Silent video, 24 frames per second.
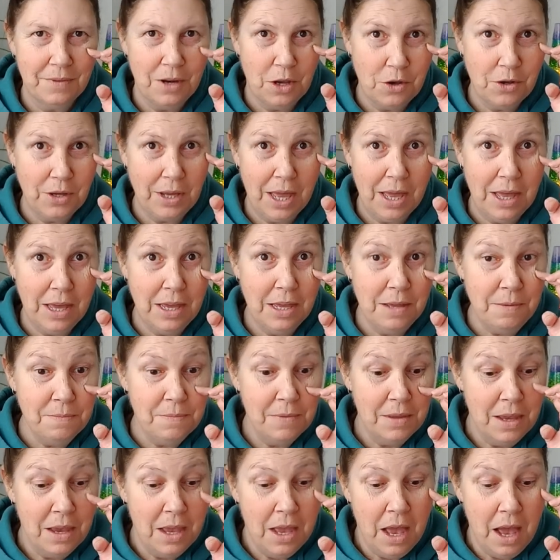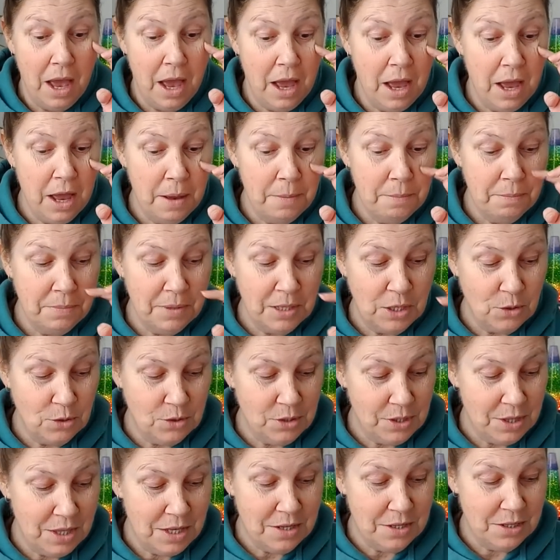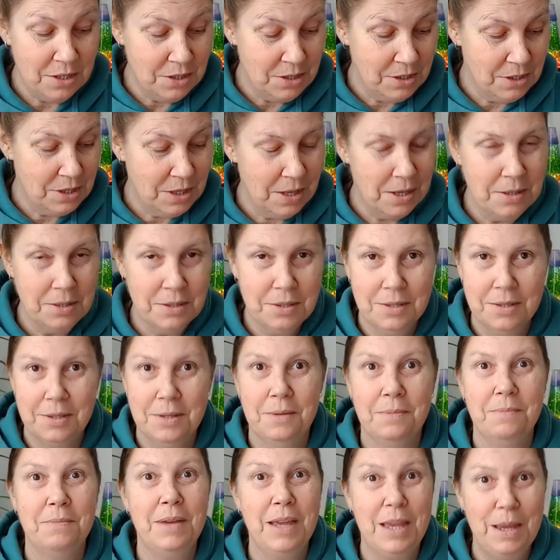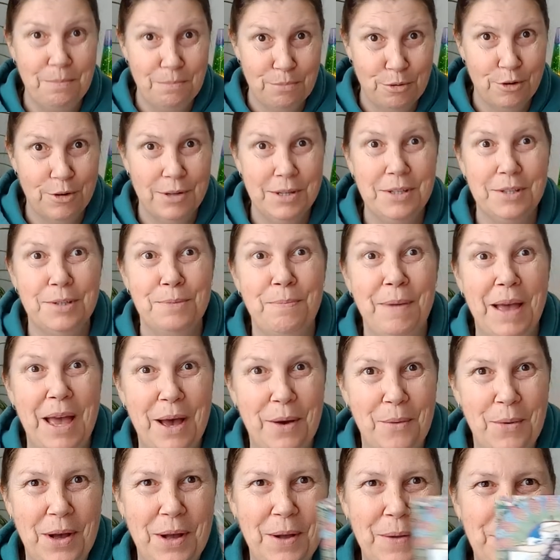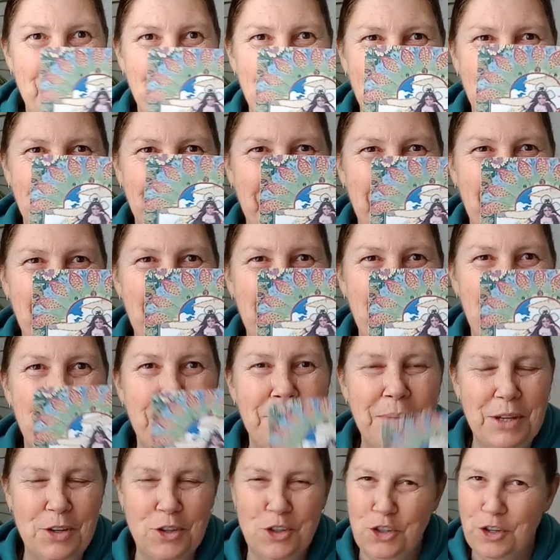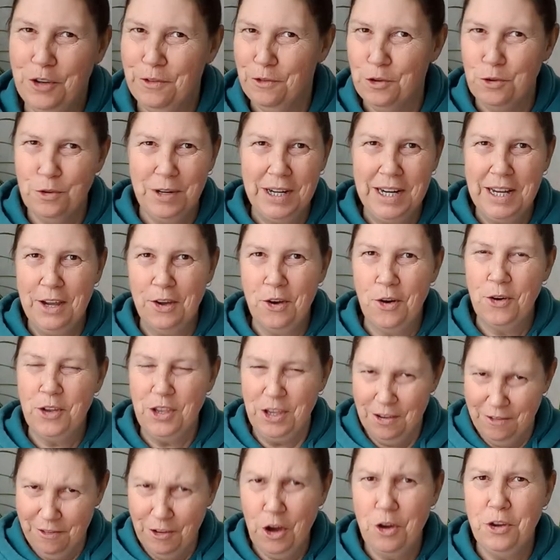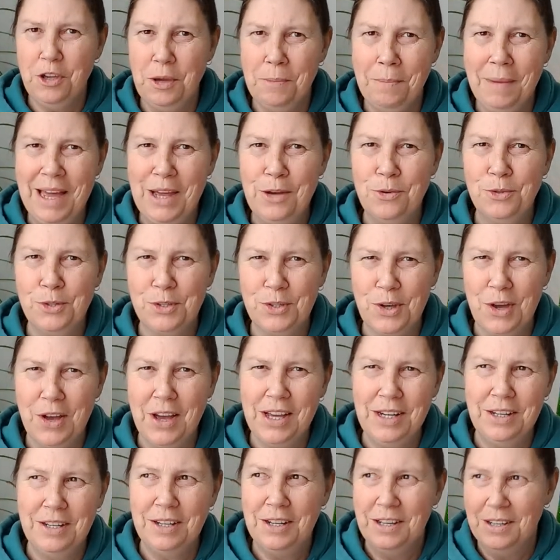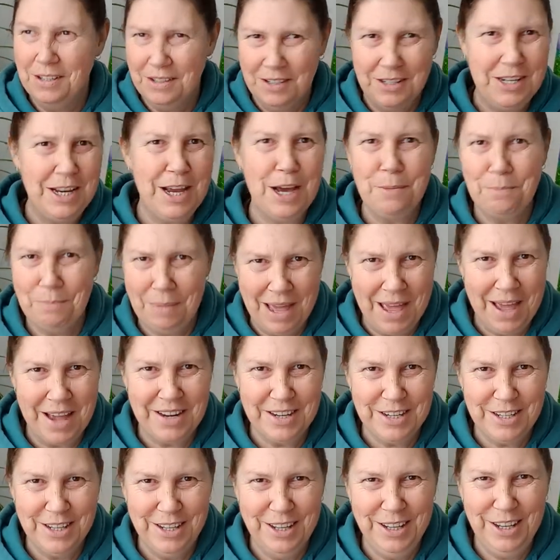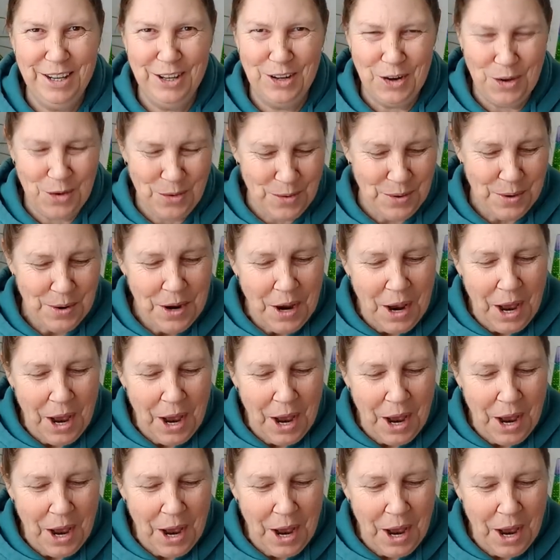Okay, because this is this Empress power. Yeah, because you've already got, you've got your male side down packed, you know.